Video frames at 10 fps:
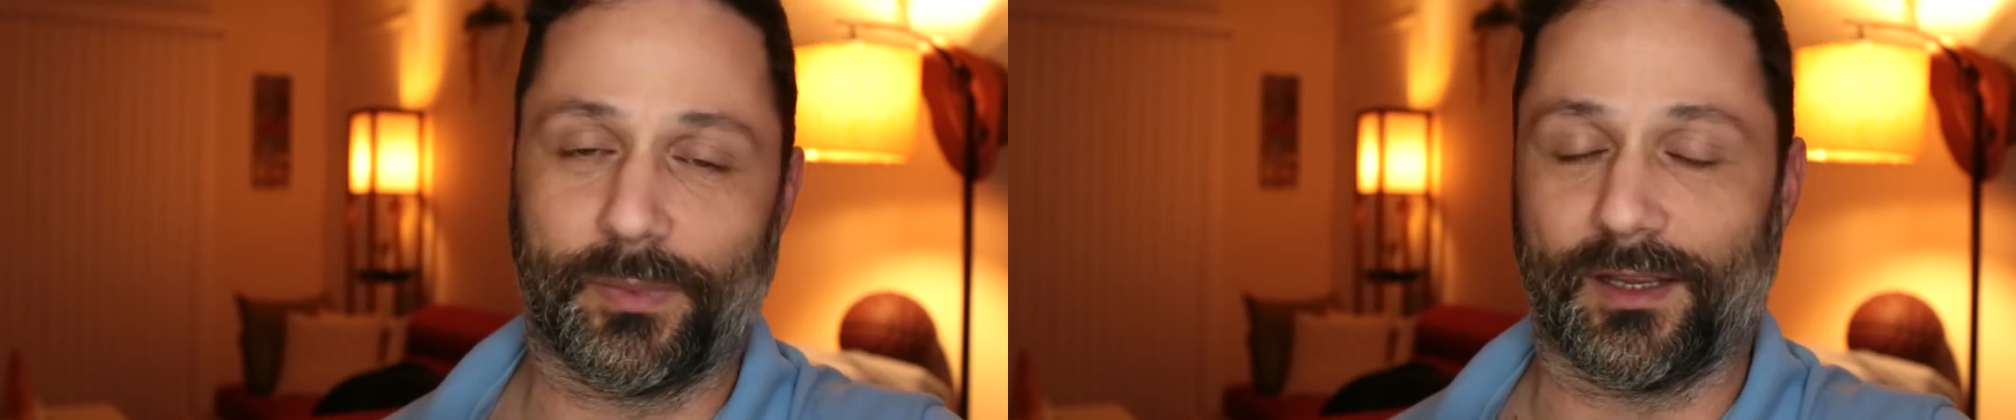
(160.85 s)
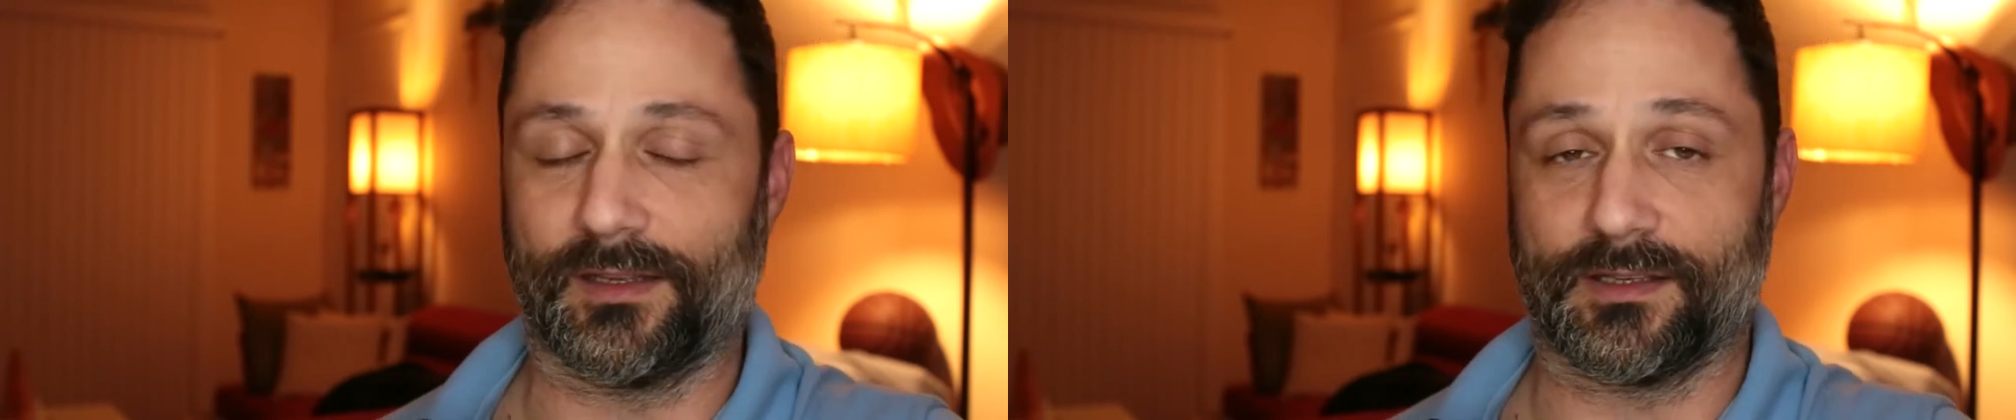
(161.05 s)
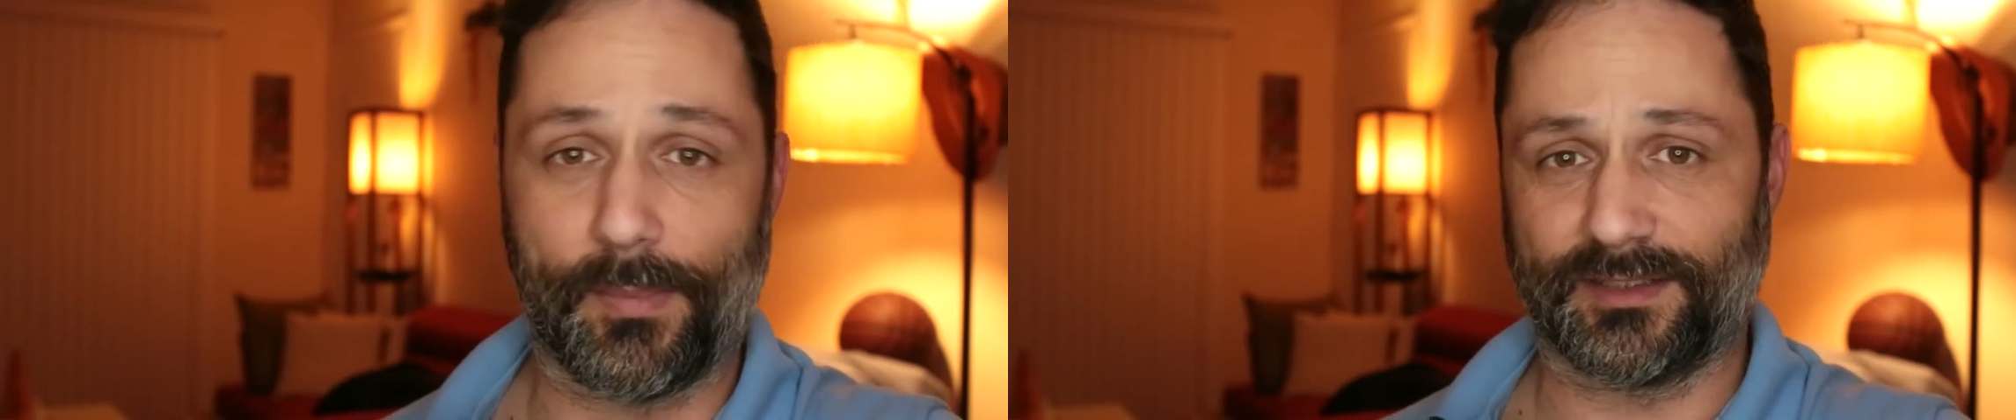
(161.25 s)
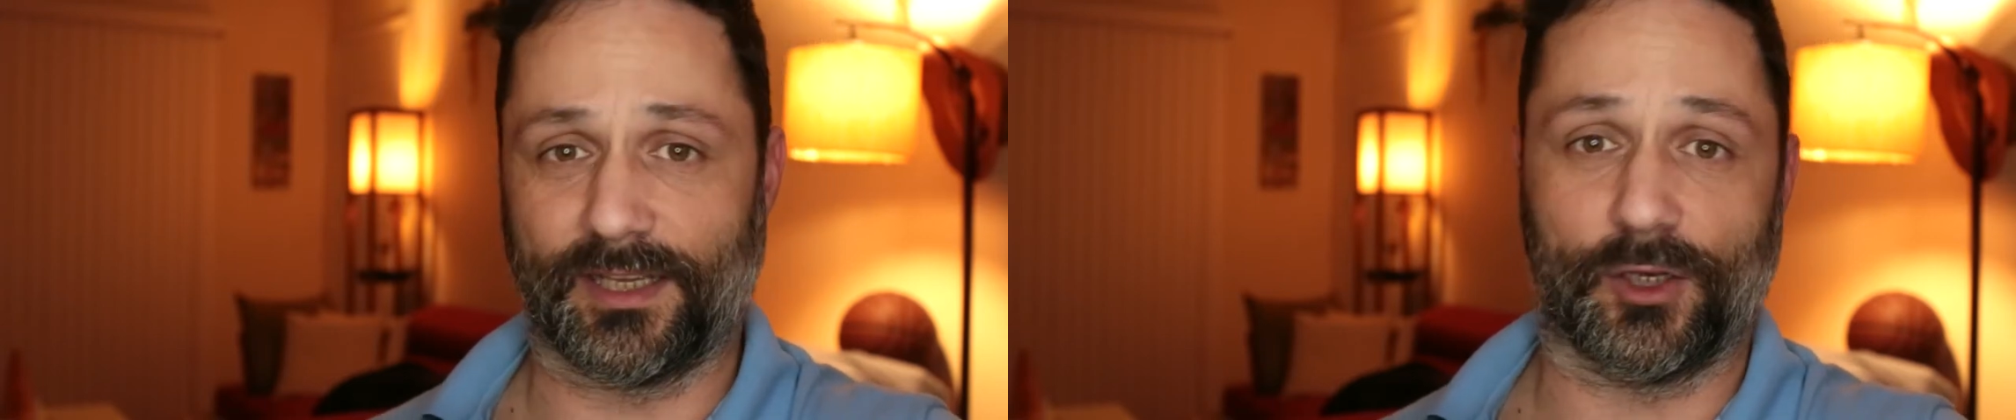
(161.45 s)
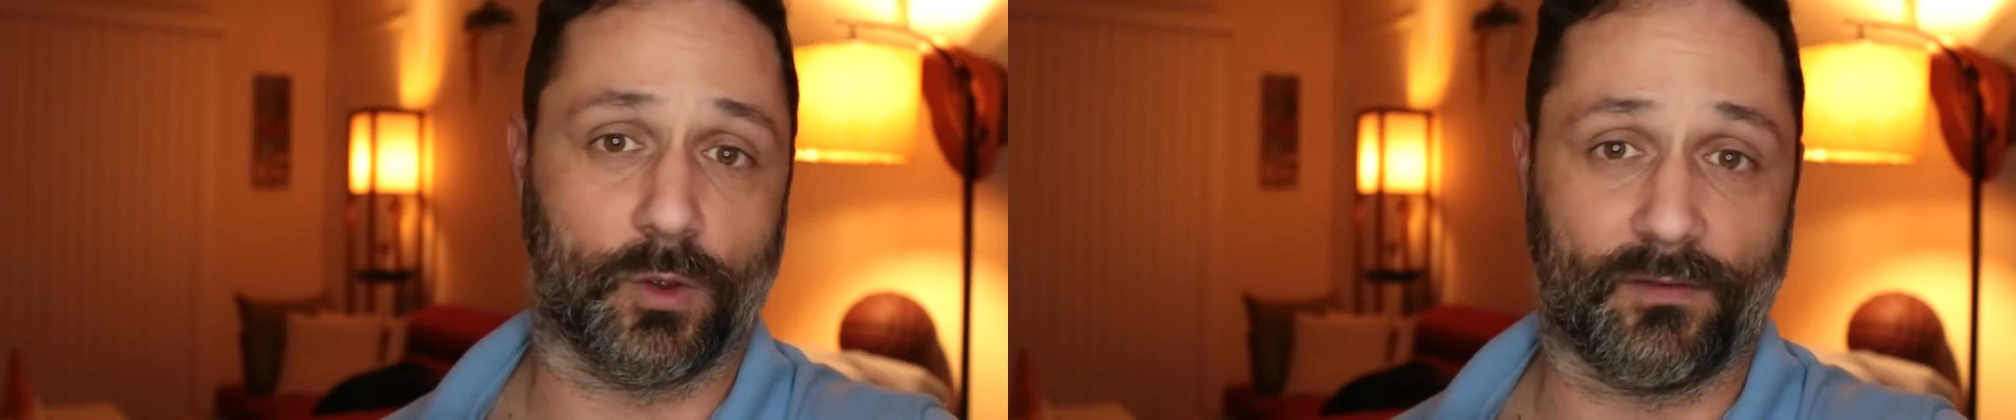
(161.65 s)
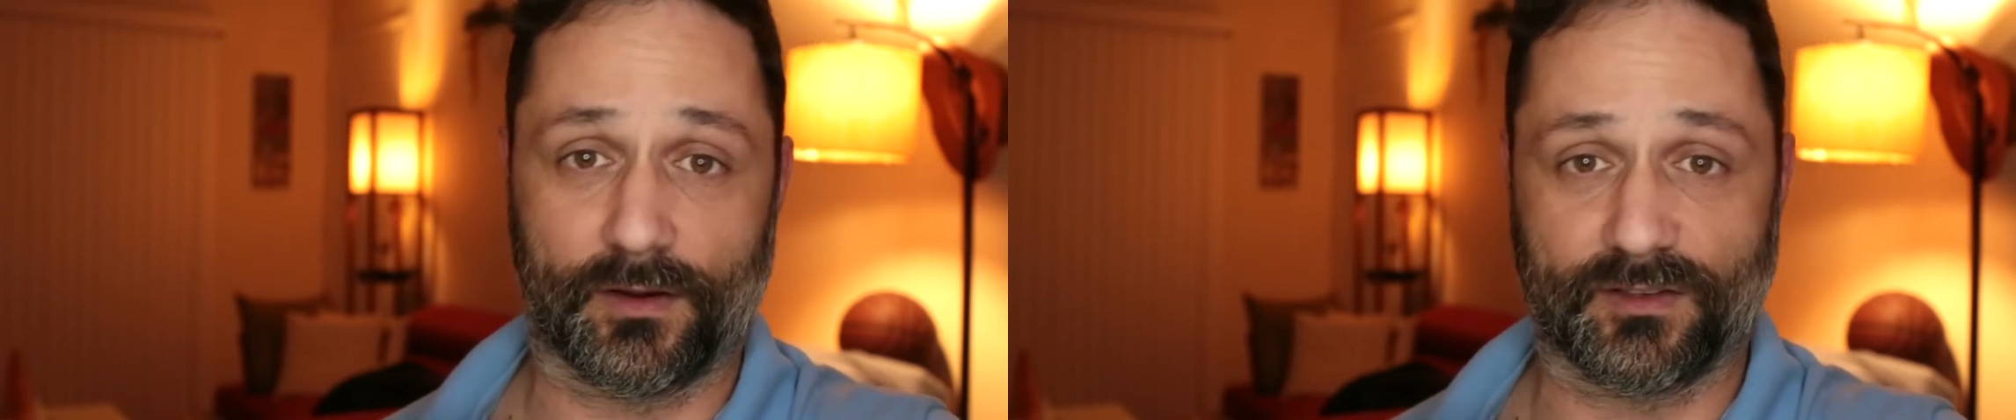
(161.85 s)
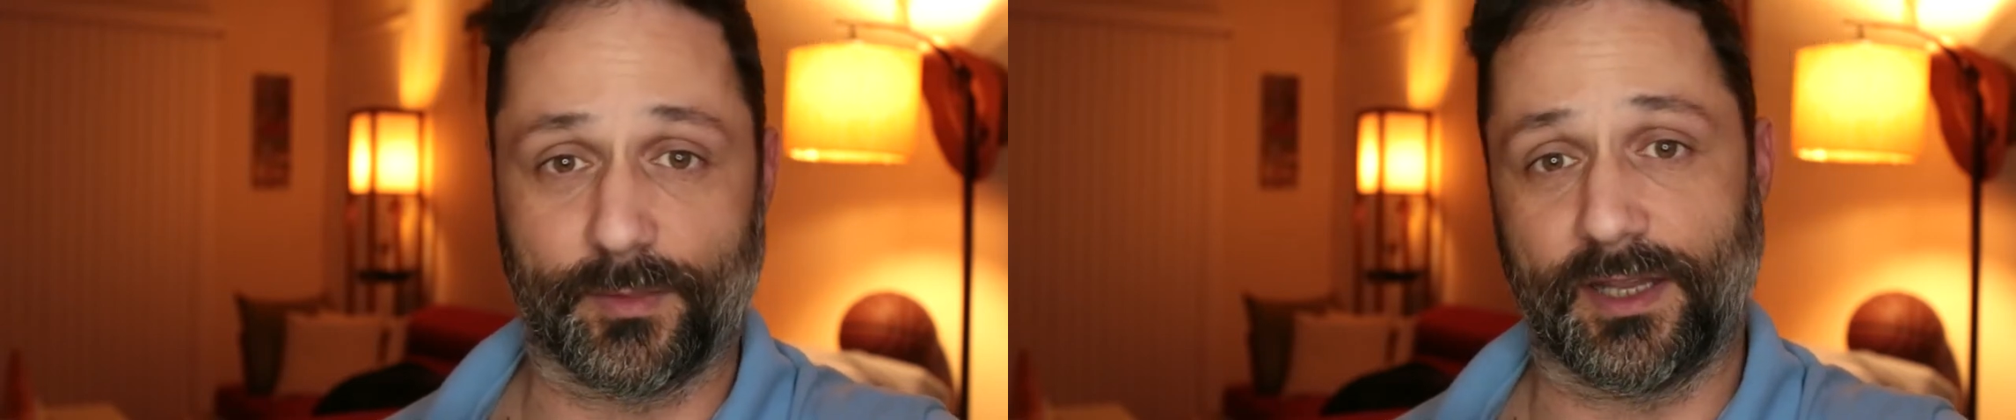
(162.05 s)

because about 10 to 12 hours of